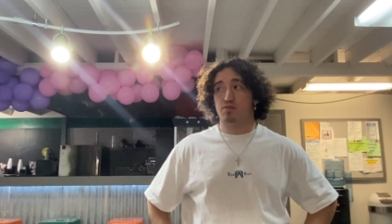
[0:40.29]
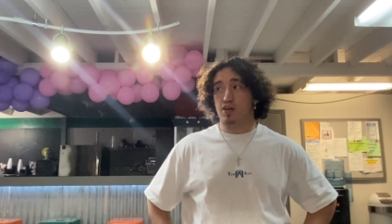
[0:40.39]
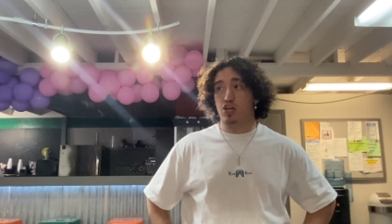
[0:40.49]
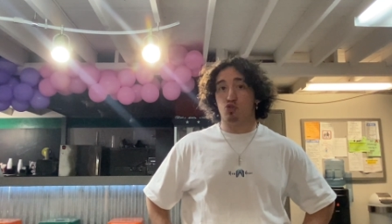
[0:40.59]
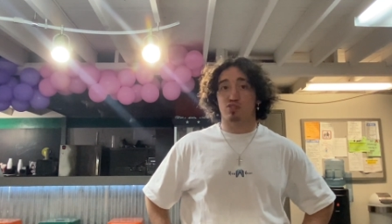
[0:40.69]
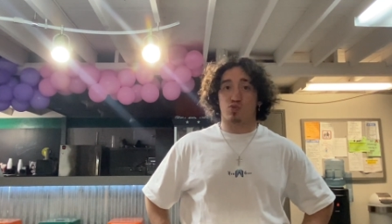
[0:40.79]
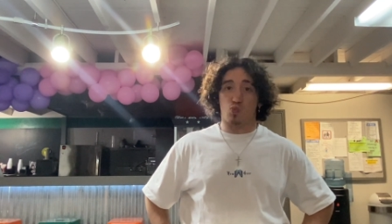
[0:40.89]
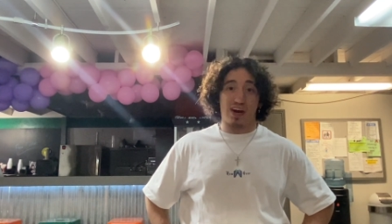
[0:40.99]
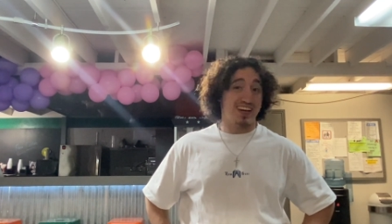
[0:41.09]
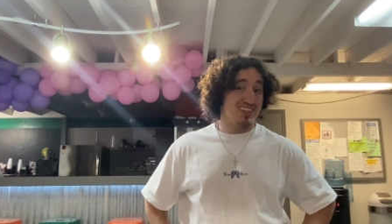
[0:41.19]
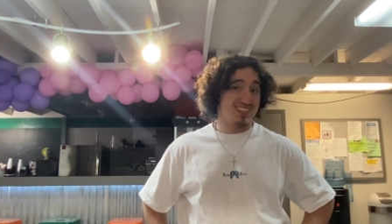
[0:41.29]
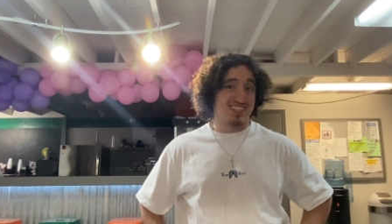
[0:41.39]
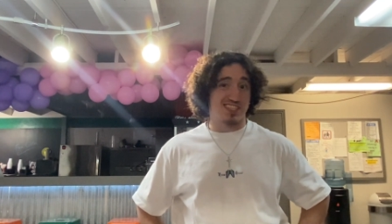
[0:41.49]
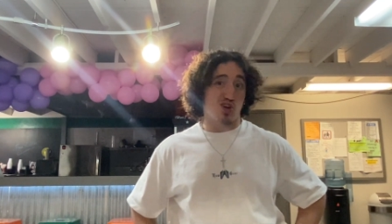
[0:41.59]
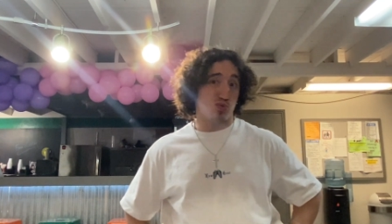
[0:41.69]
and losing weight.
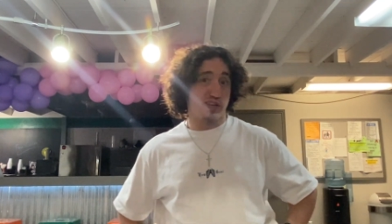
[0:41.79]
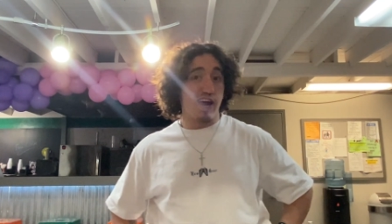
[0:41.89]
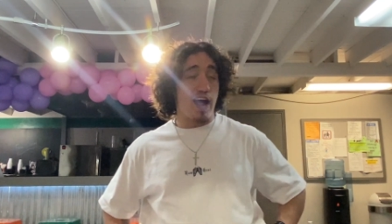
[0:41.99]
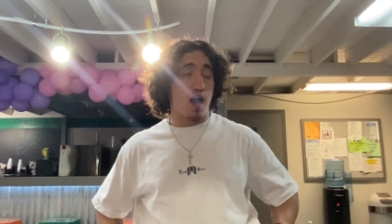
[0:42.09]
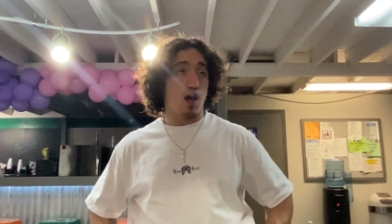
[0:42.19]
So, yeah.